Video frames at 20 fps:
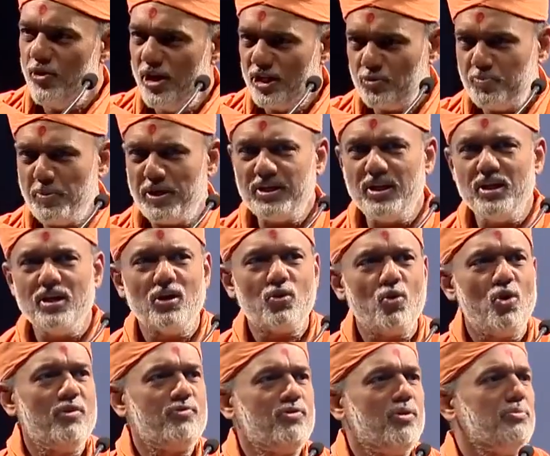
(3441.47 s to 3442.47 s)
expecting a
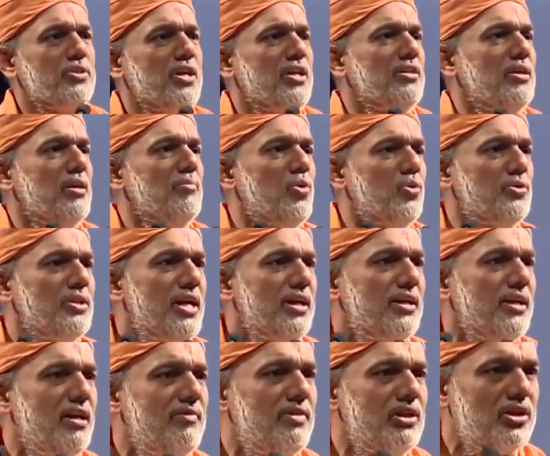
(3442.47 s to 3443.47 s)
call from Narendra Modi at
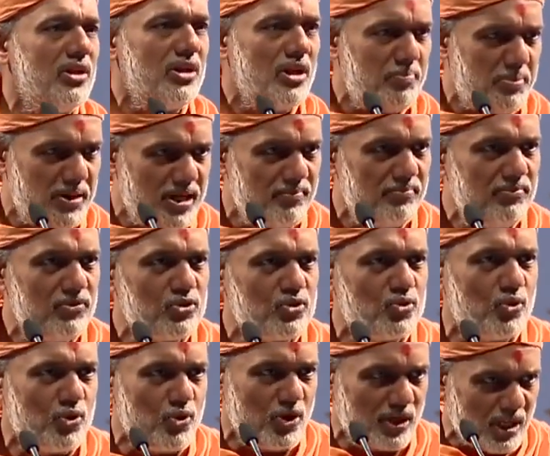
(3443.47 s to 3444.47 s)
11:30 p.m.
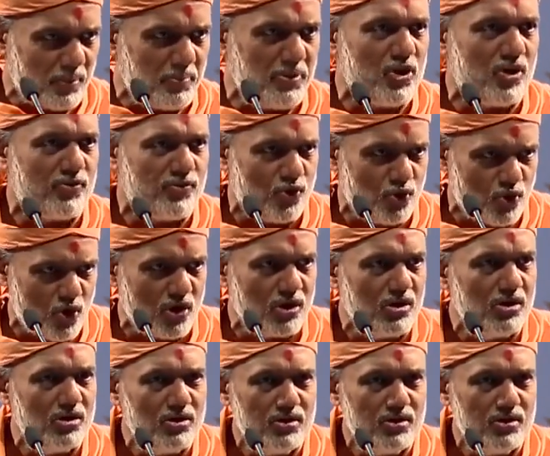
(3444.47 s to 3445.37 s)
so you are keeping your phone on?